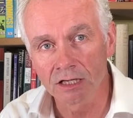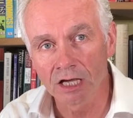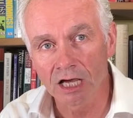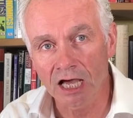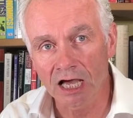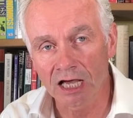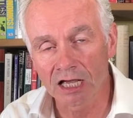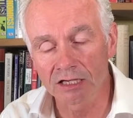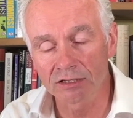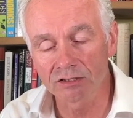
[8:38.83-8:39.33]

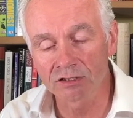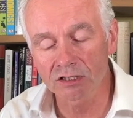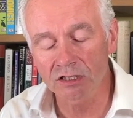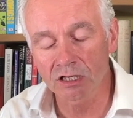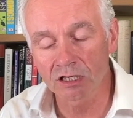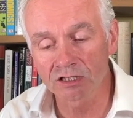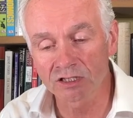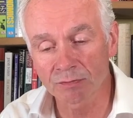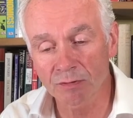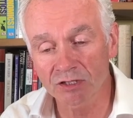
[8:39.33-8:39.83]
And
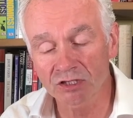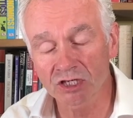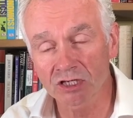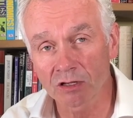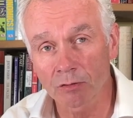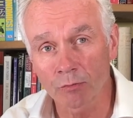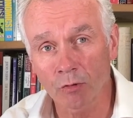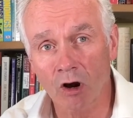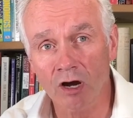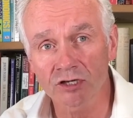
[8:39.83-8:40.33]
especially
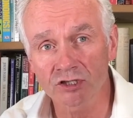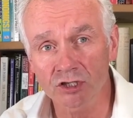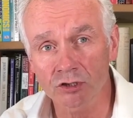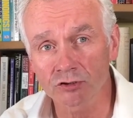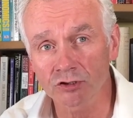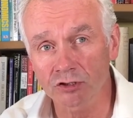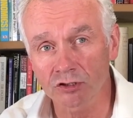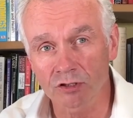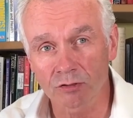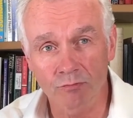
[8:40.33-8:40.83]
the bright
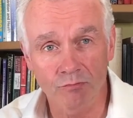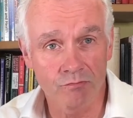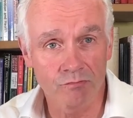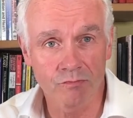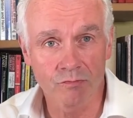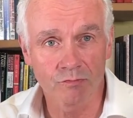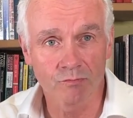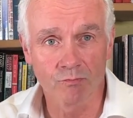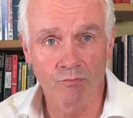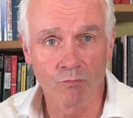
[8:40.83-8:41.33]
children can
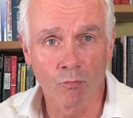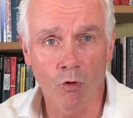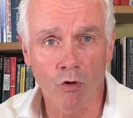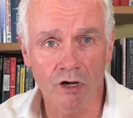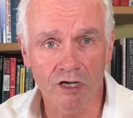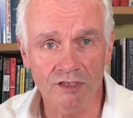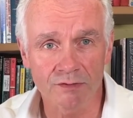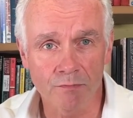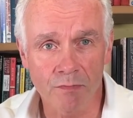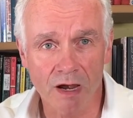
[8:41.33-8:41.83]
more or
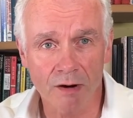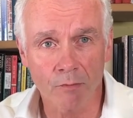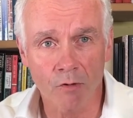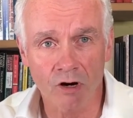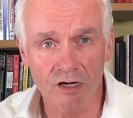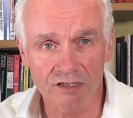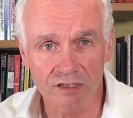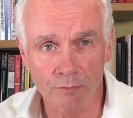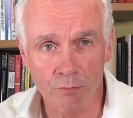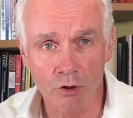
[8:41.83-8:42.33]
less
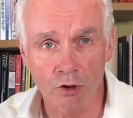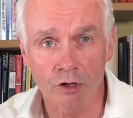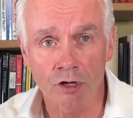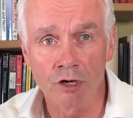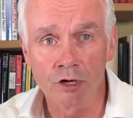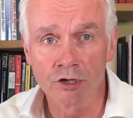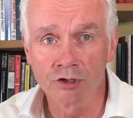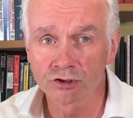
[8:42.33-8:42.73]
memorize a book.